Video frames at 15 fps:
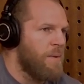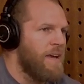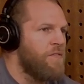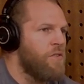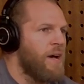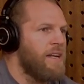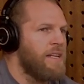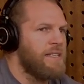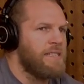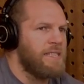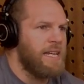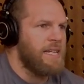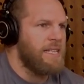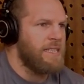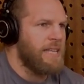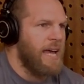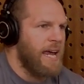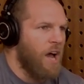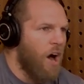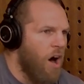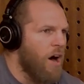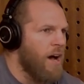But if you had a disease
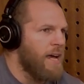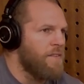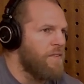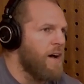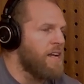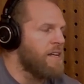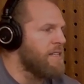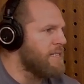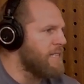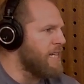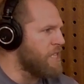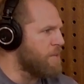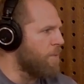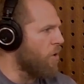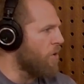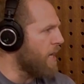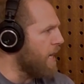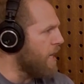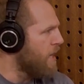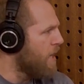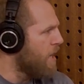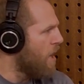state, if I had a diseased
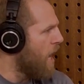body